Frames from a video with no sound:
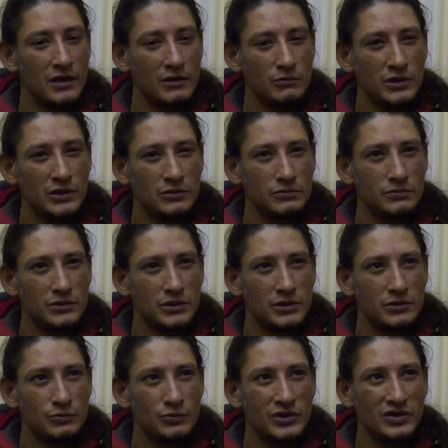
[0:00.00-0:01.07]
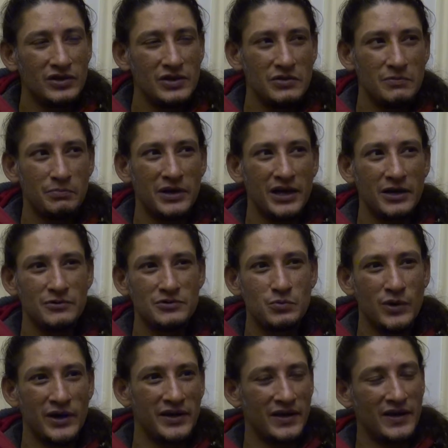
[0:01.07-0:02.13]
Well, we could either play it as
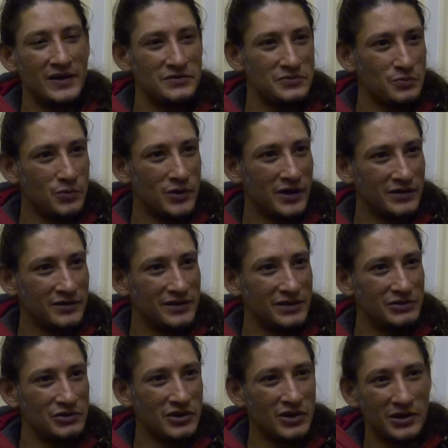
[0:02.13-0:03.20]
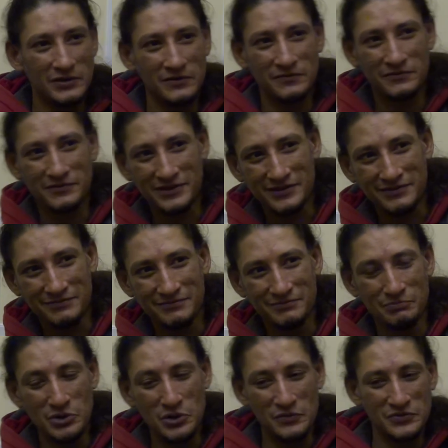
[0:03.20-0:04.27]
1 against 1, and you kind of
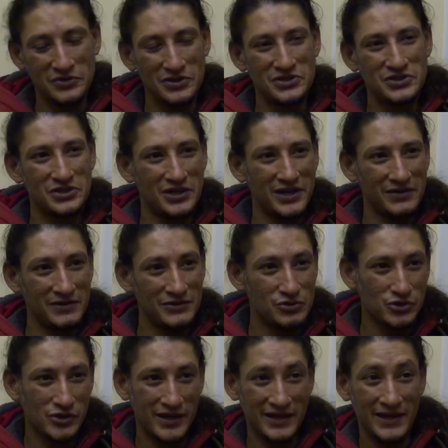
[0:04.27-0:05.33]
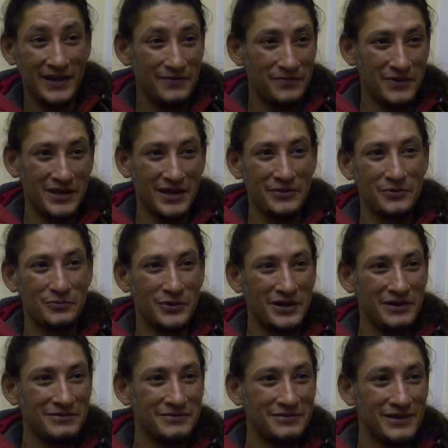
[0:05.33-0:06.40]
move to the side and you try and hit the other
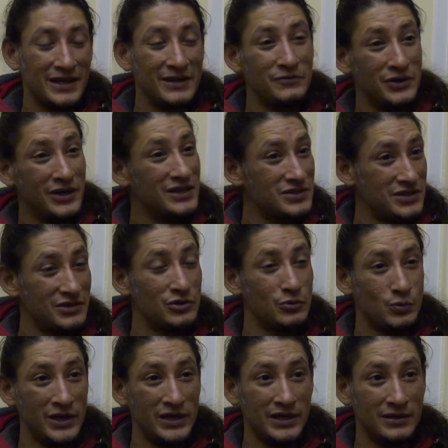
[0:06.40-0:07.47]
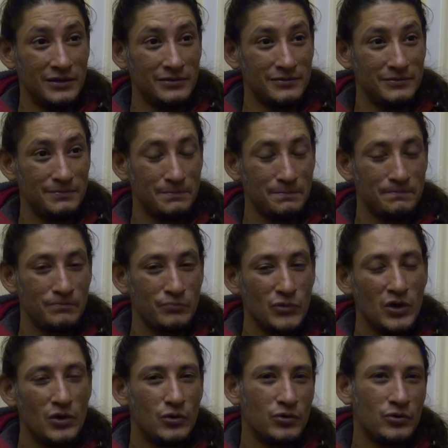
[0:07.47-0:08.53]
one, and if you hit it, you win it.
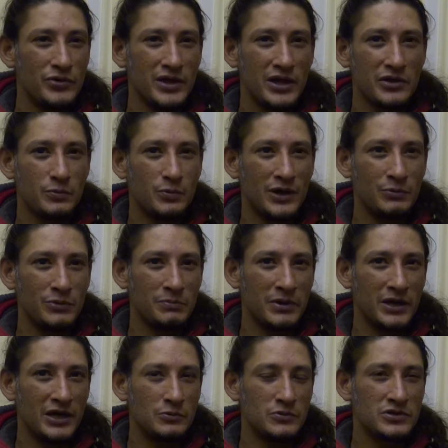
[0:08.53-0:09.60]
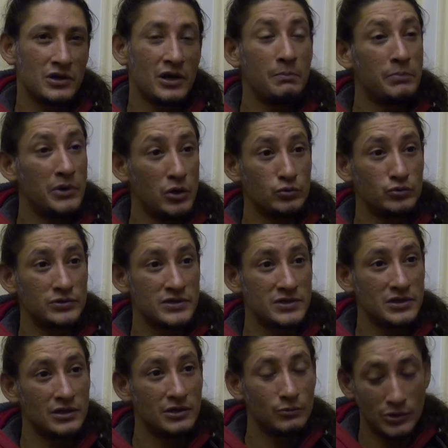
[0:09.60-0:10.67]
Or the other one we played was like
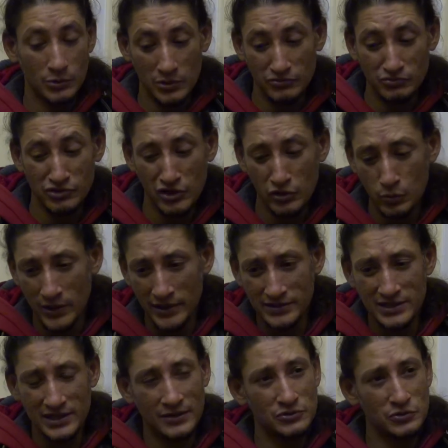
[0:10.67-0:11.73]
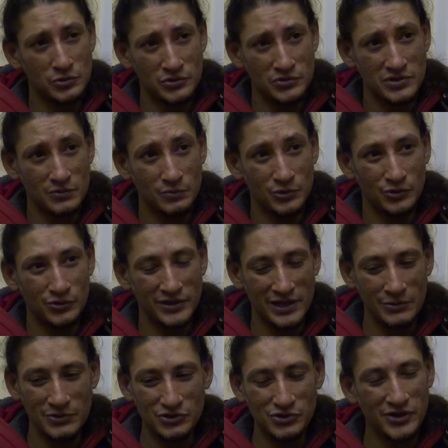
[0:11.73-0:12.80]
bowls, where we roll one down towards the wall and
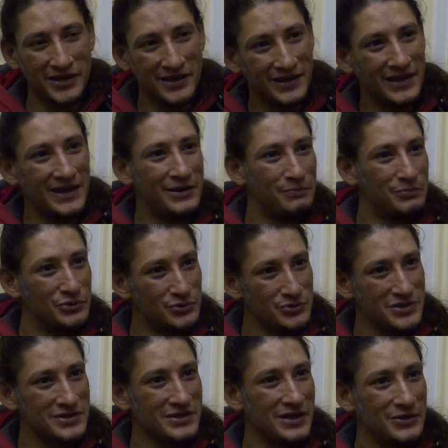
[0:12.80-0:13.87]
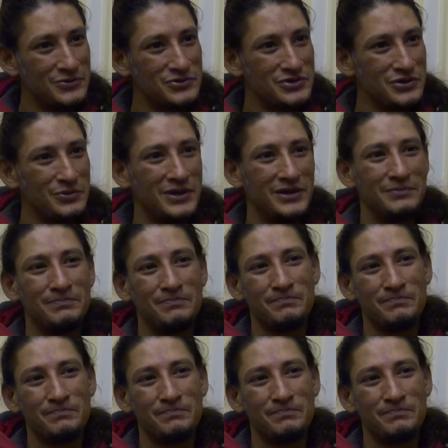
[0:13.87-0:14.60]
then we try and get our balls as close to it.